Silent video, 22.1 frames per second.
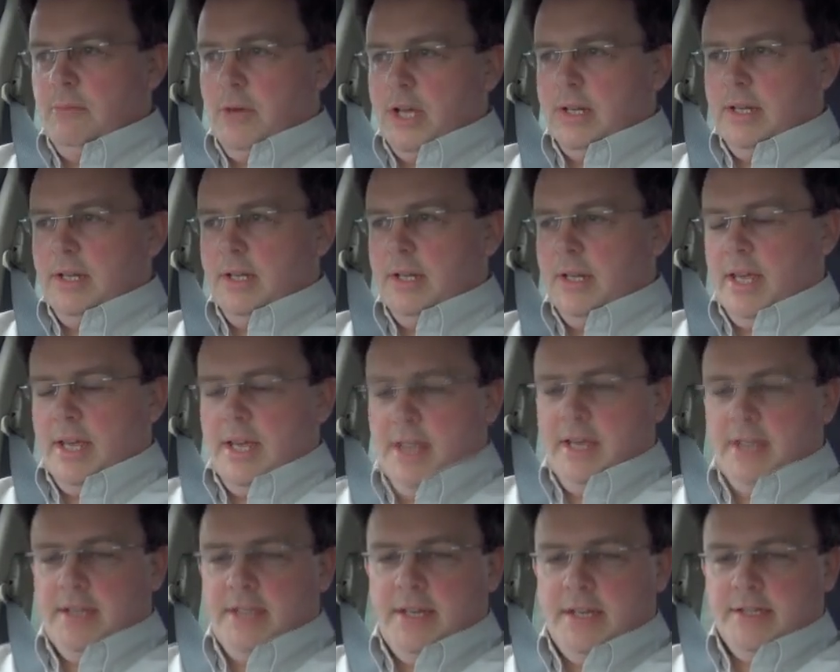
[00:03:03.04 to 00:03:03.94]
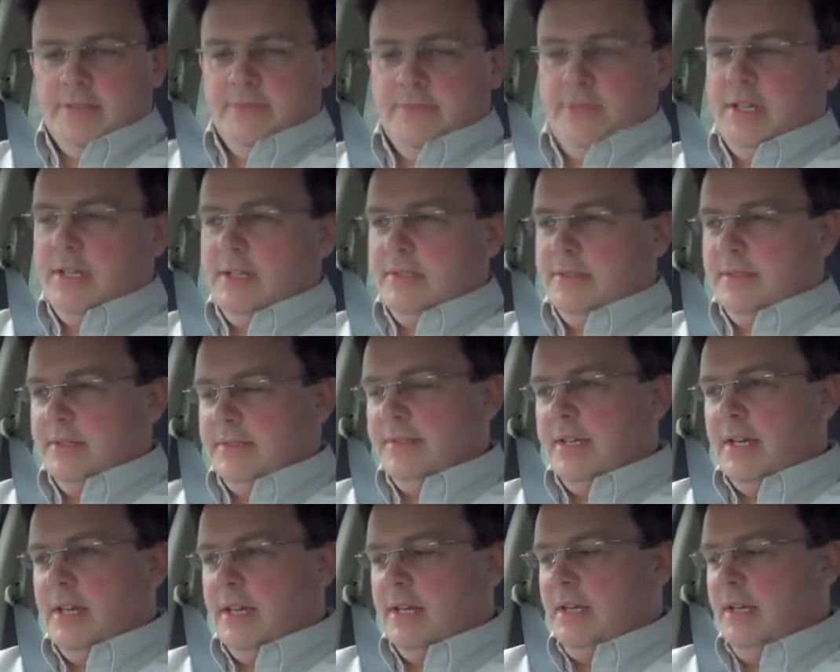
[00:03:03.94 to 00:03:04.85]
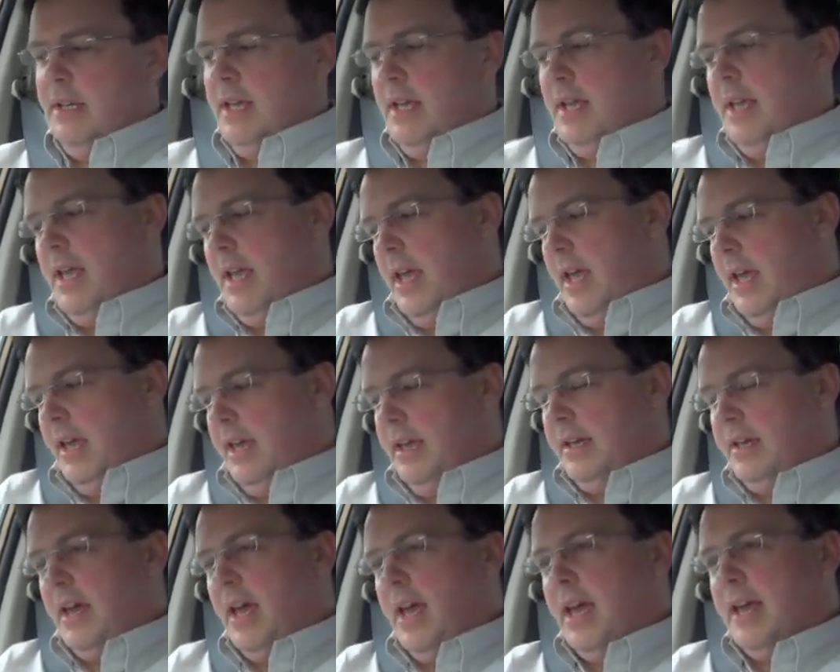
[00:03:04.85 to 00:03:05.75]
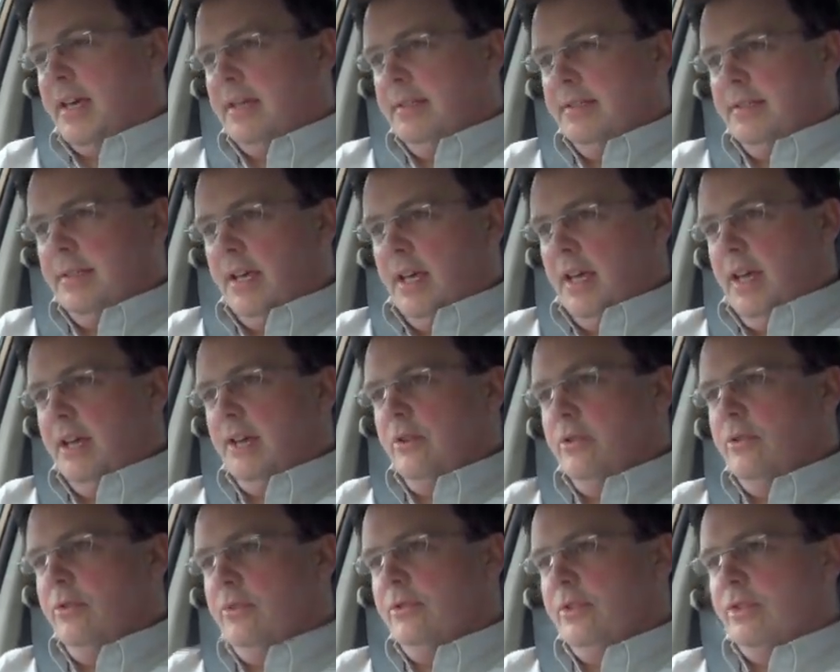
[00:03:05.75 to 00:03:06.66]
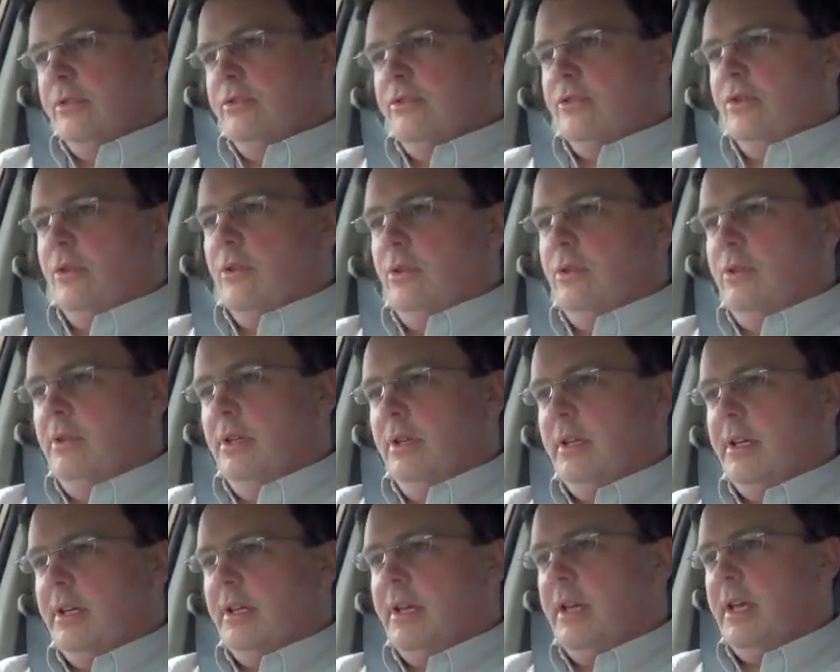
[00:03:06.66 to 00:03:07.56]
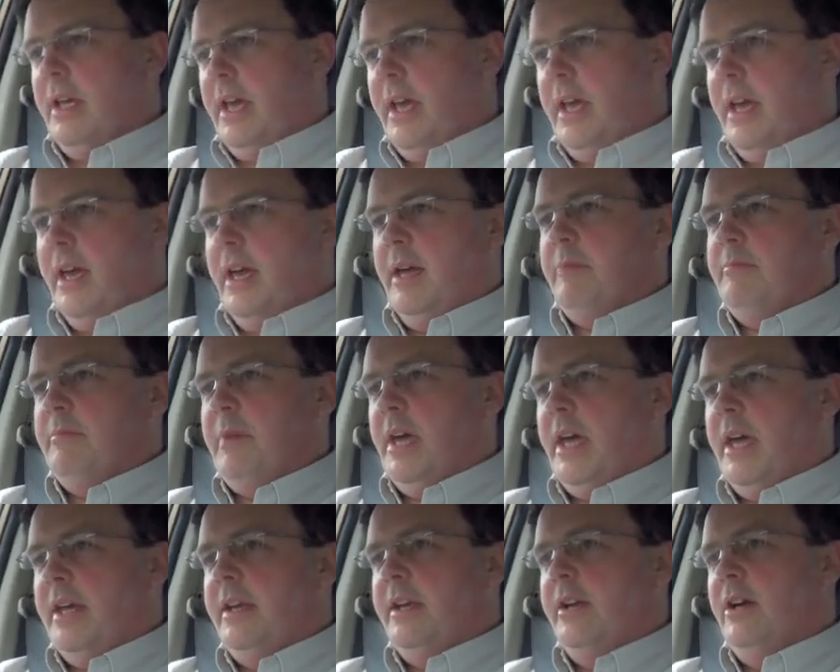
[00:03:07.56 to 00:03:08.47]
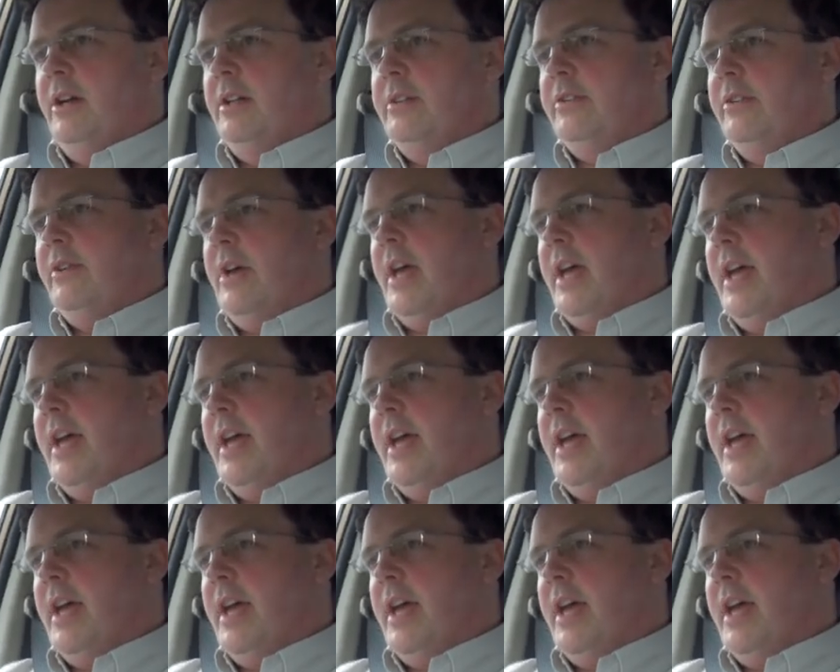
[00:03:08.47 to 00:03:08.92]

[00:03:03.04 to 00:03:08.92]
model, the SVE, as I say, it has cruise control, and it also